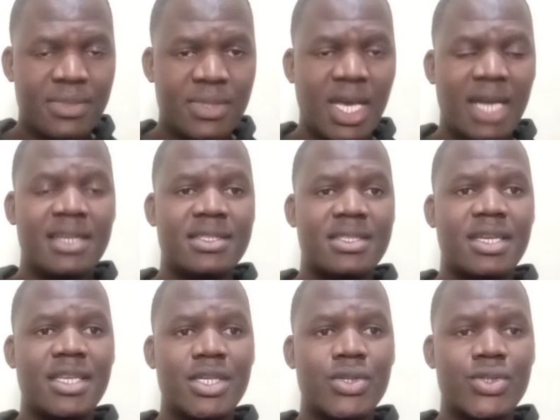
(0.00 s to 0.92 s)
That is the
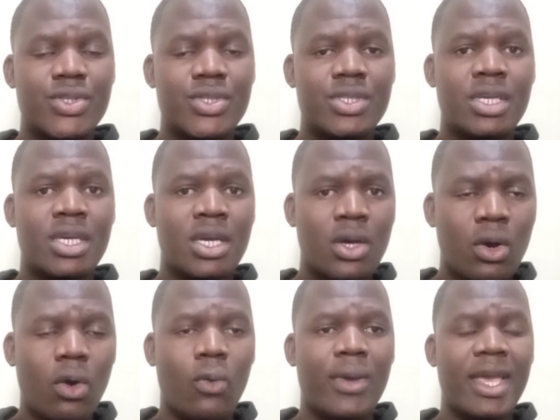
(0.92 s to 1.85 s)
news
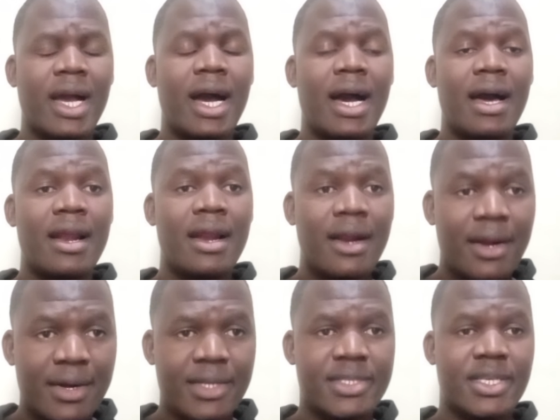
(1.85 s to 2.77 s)
we are
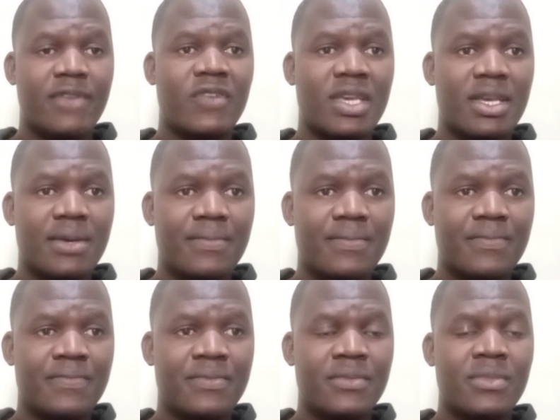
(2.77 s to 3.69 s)
receiving.
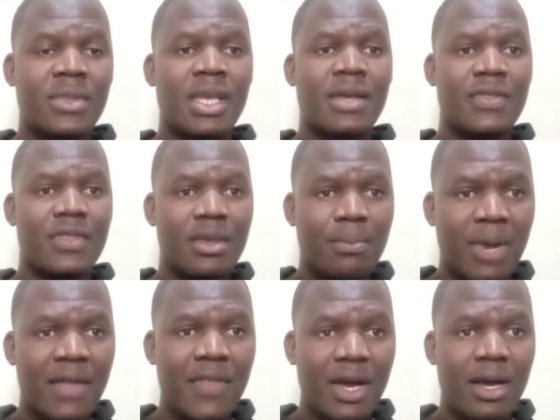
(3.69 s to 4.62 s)
The
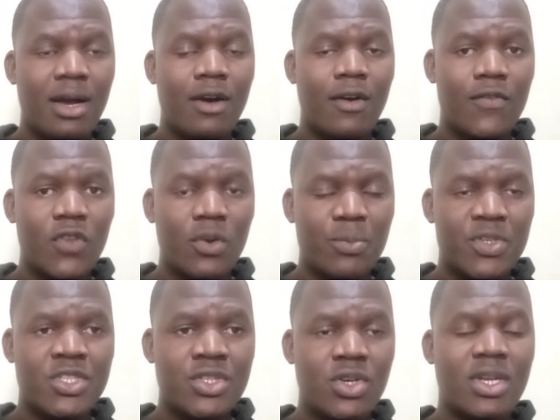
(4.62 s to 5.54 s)
mother of the
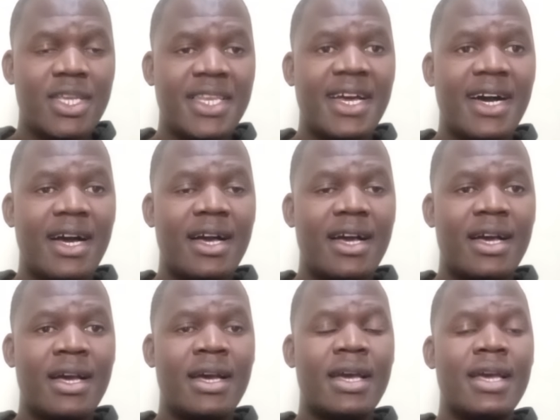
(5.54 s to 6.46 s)
opposition leader
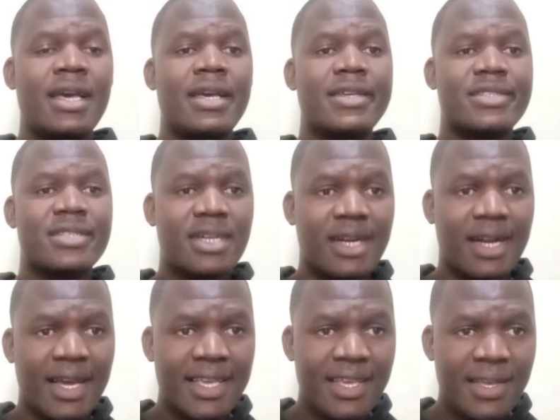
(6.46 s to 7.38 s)
is
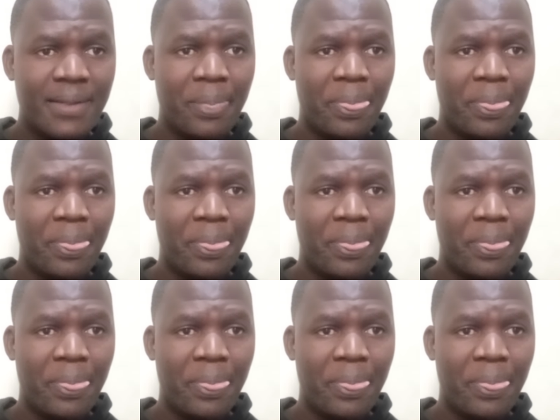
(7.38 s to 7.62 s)
crying